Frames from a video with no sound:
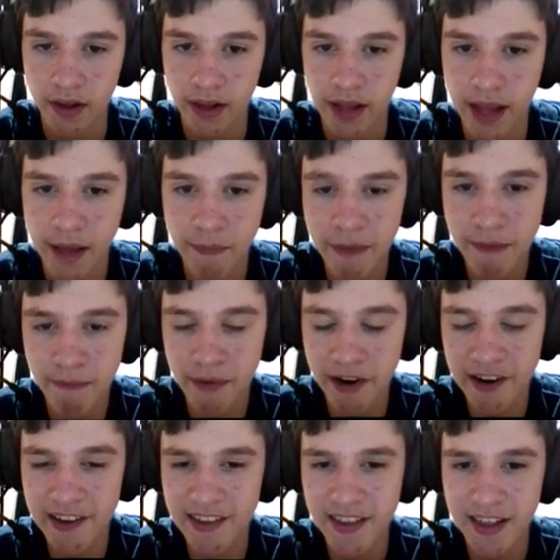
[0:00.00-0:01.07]
I bet
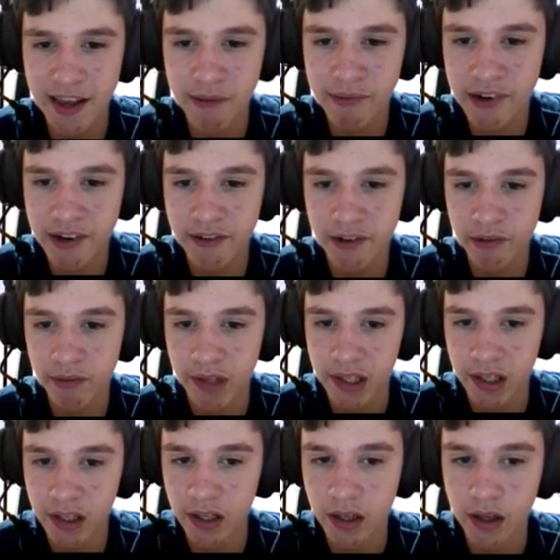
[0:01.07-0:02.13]
Mark's in that party
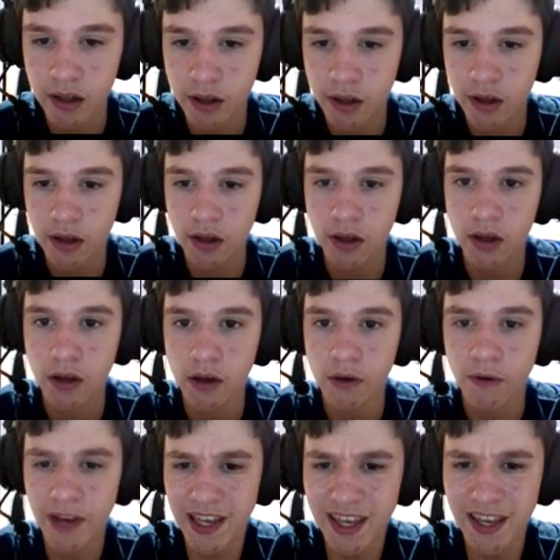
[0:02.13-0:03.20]
room.
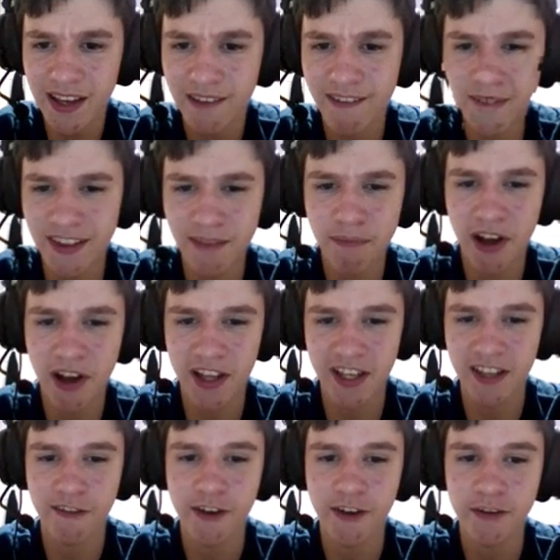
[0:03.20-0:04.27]
Wait, wasn't Bonnie
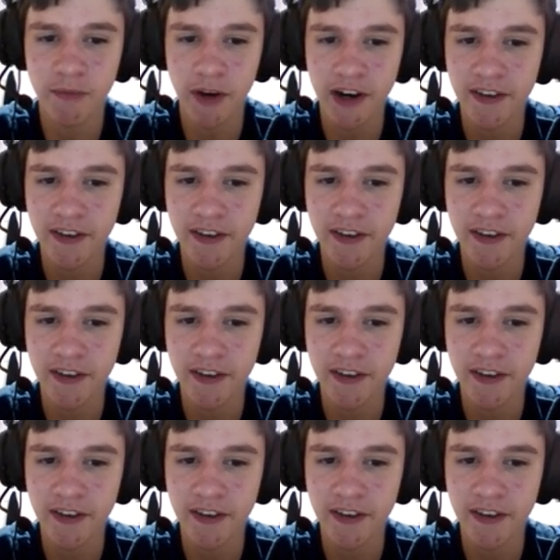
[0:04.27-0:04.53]
the one Mark